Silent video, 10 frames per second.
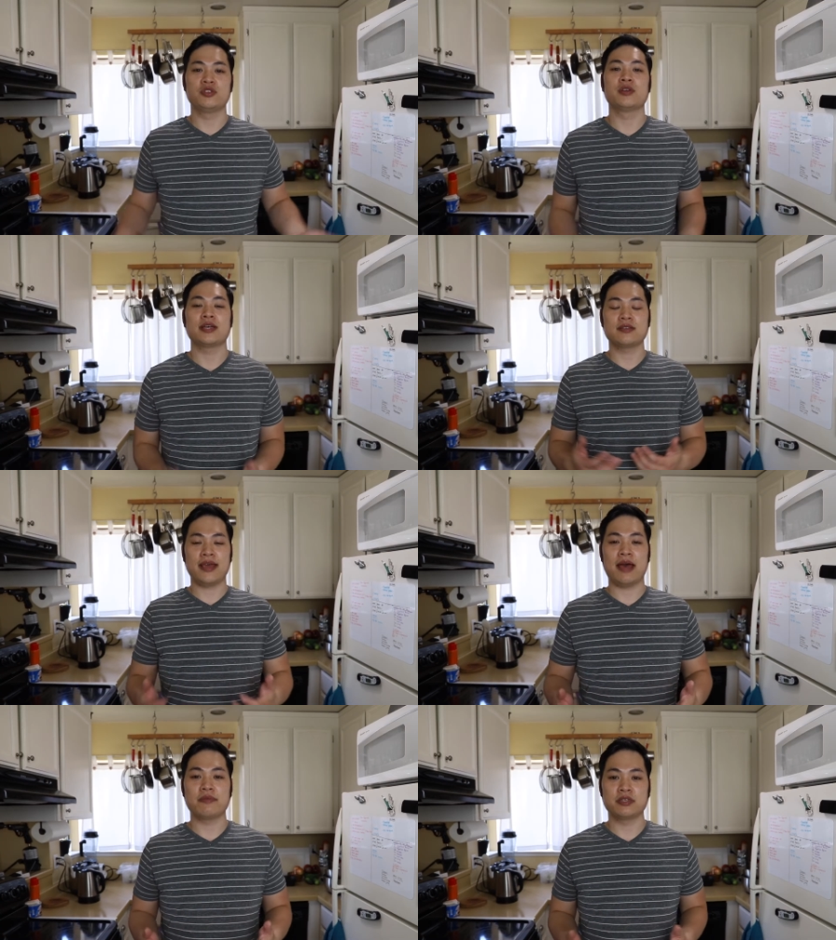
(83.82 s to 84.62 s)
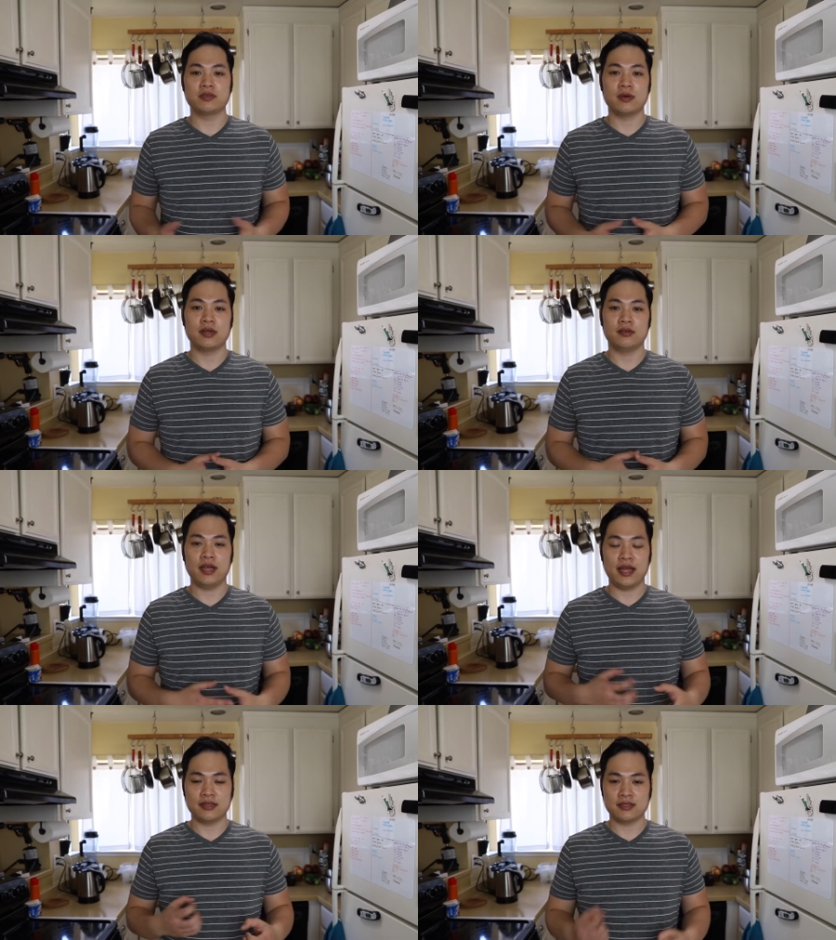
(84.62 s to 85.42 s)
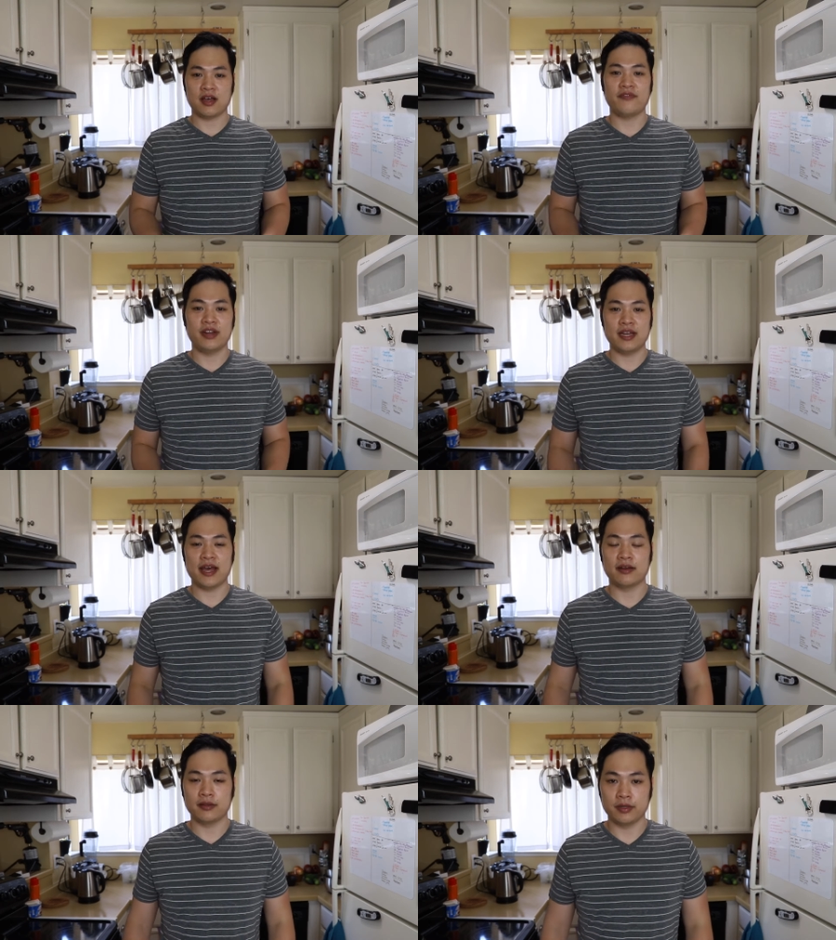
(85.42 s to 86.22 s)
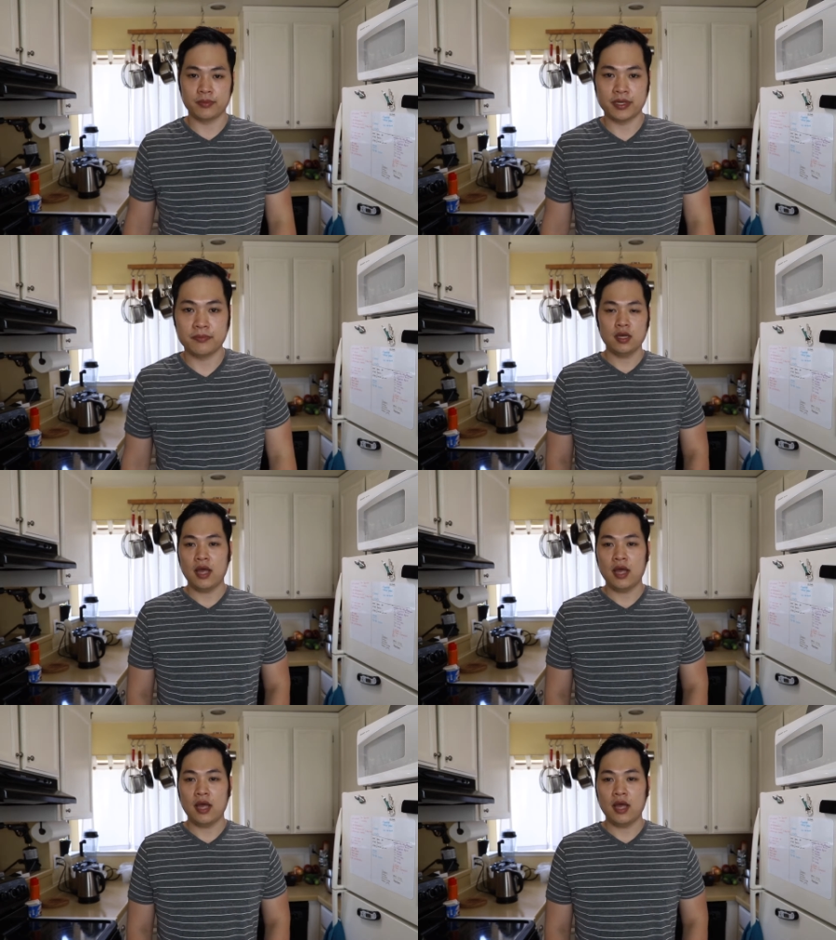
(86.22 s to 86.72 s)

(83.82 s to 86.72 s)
dress the cabbage as well and soften it down a little bit.